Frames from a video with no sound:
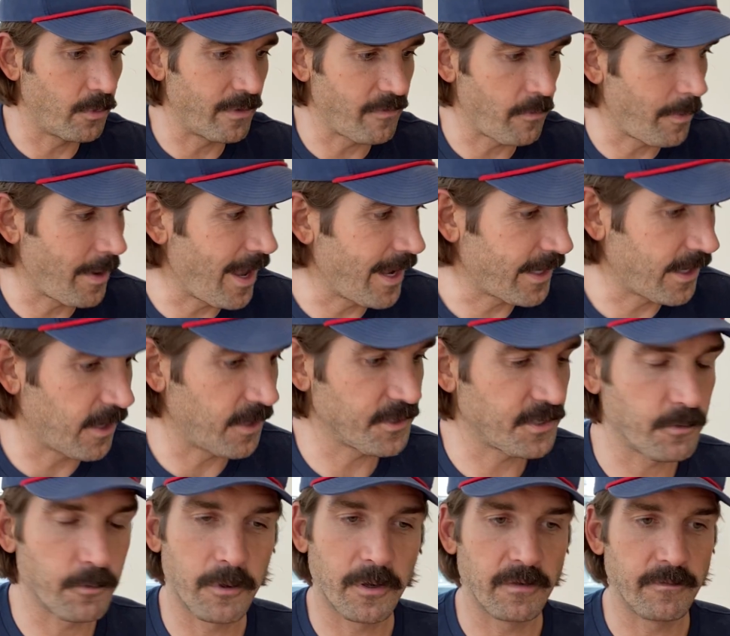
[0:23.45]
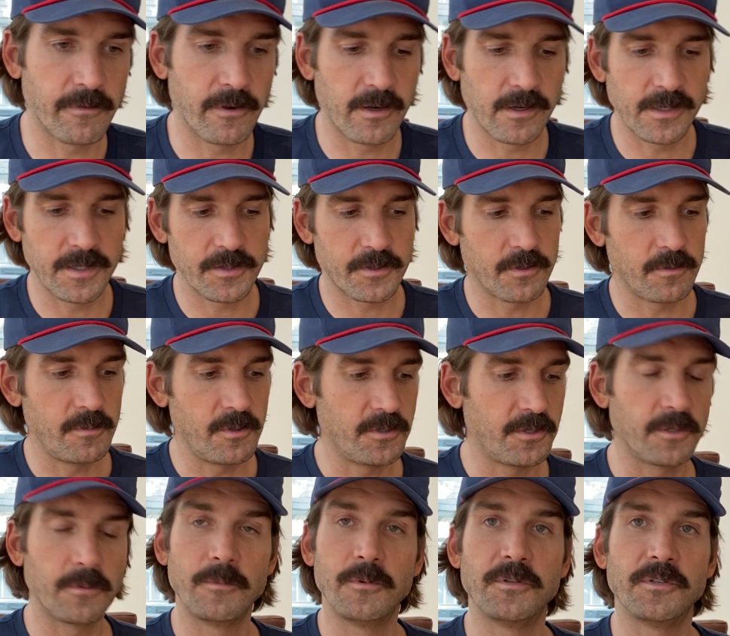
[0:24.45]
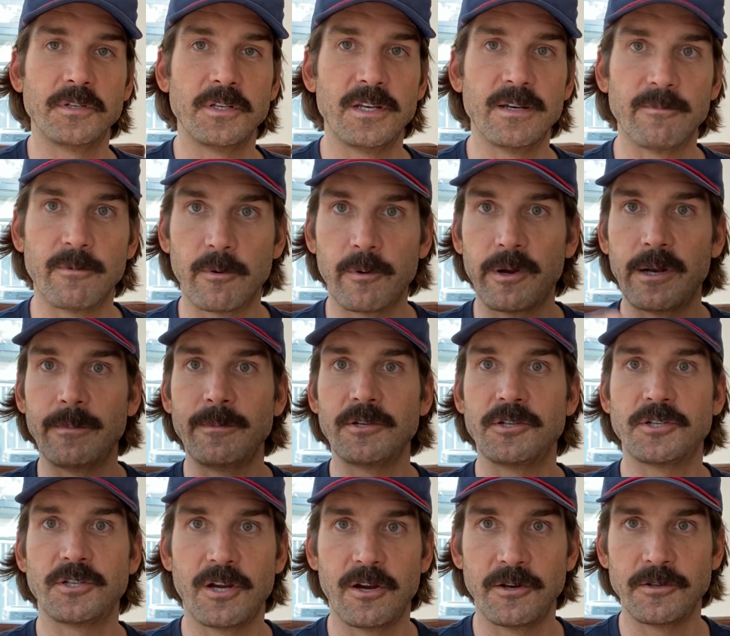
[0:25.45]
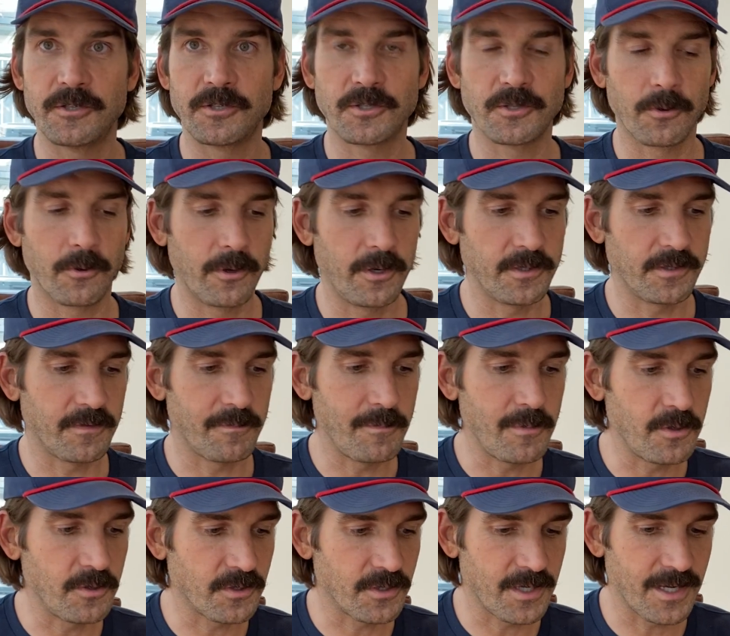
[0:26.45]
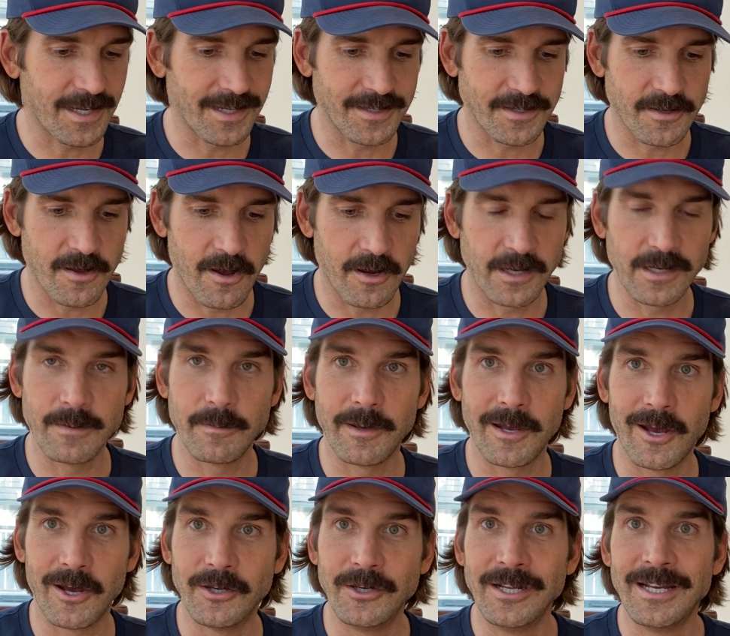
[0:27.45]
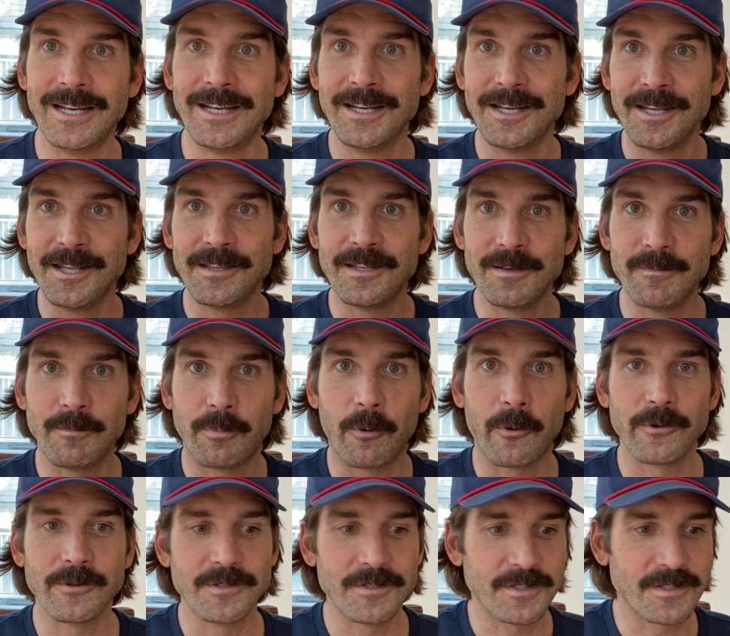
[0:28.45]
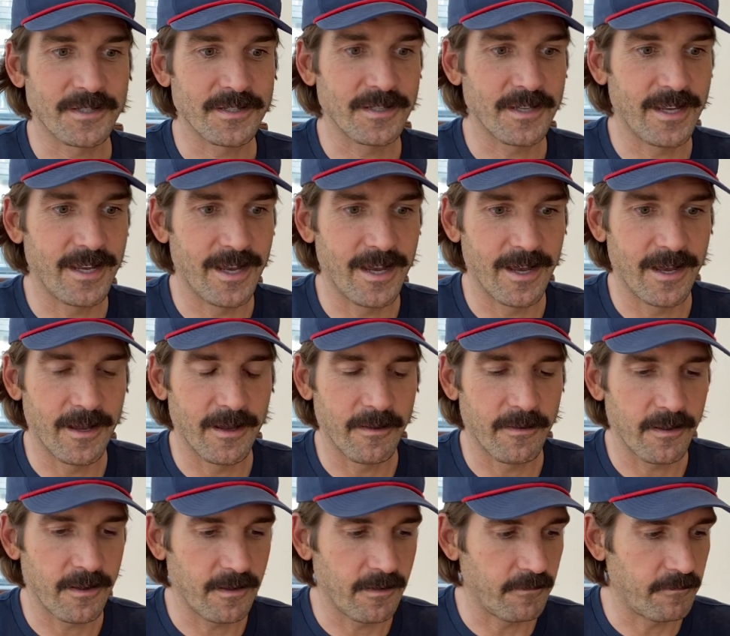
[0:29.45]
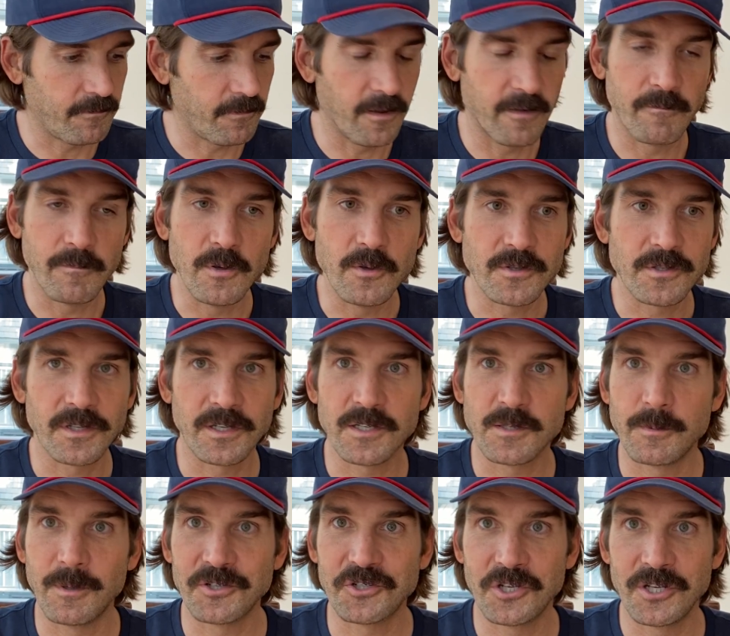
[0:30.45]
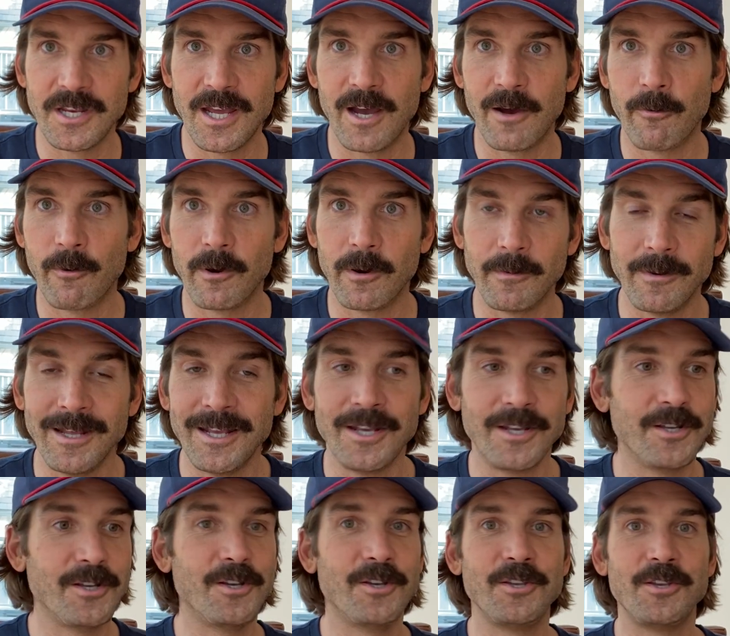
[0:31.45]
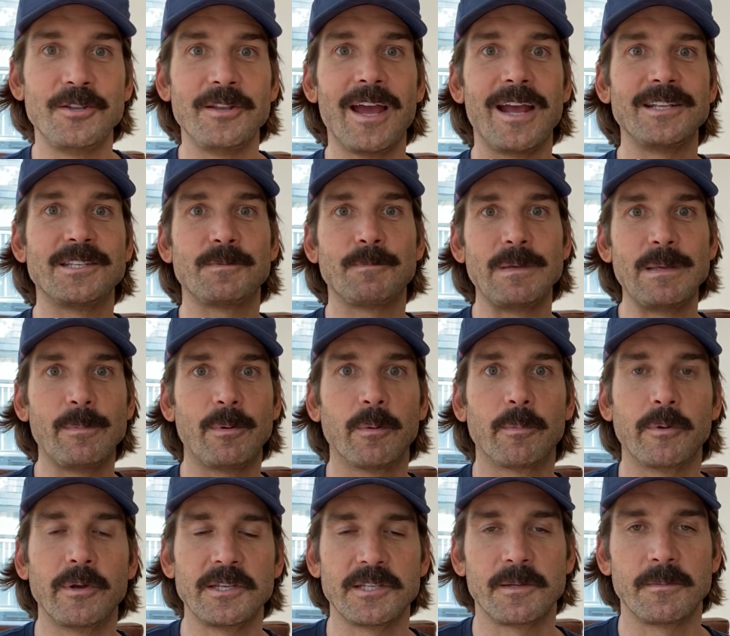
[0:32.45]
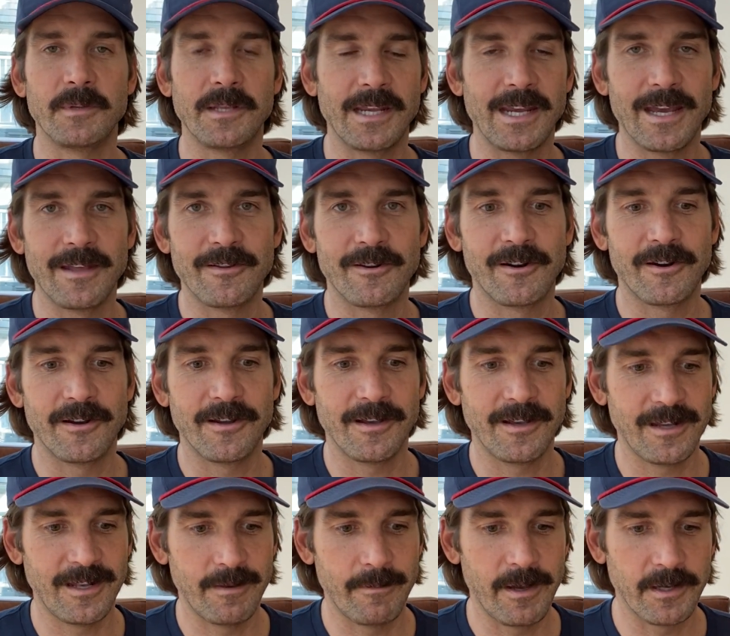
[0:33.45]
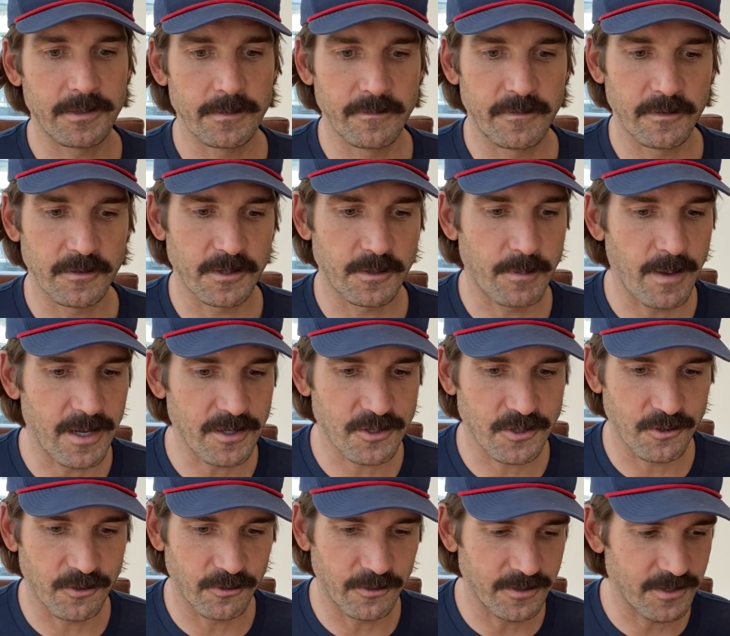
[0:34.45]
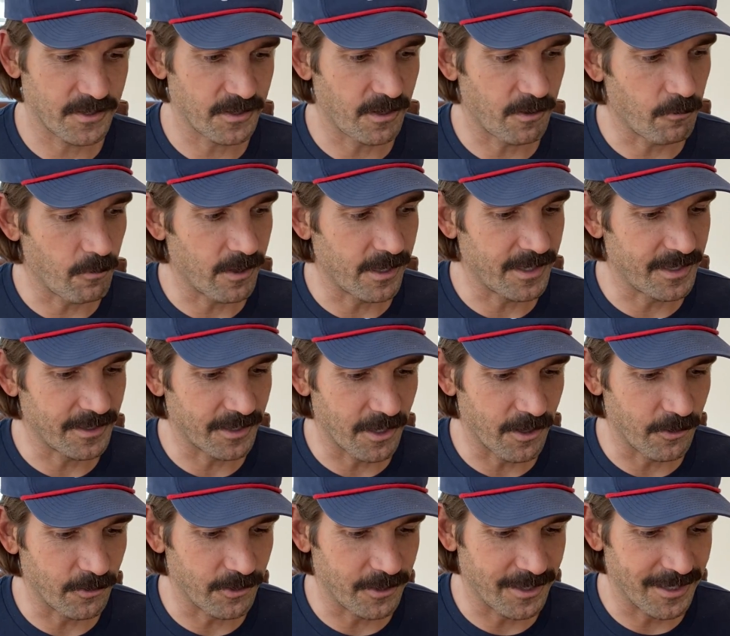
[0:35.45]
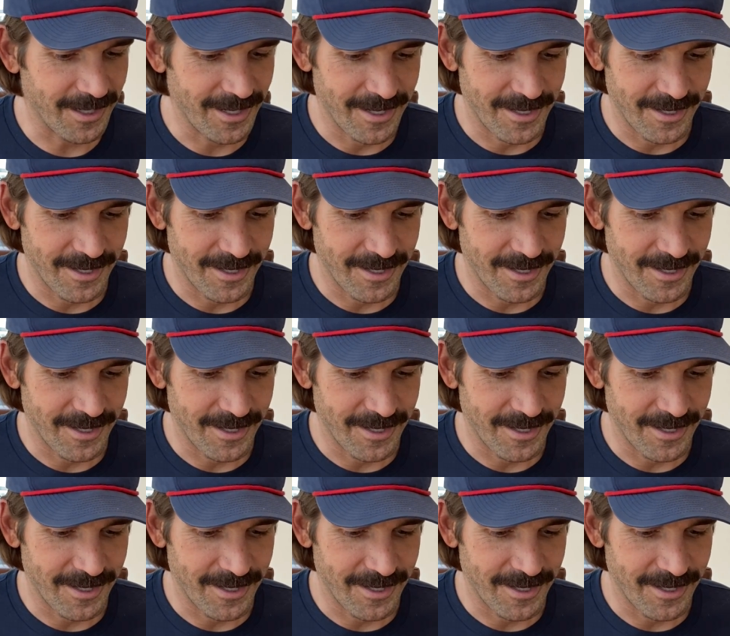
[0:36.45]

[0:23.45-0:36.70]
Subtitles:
We have a back house, and we're converting it to a music museum where we're going to be sharing stories of music and talking about the importance of music, especially now where it unites people, brings them together, and it makes them feel special. And so I wanted to go and